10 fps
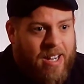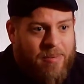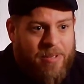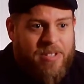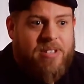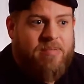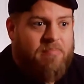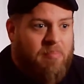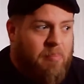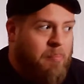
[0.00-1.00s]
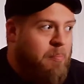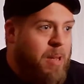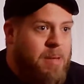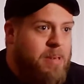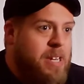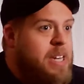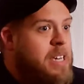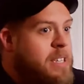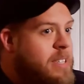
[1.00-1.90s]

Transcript: was maybe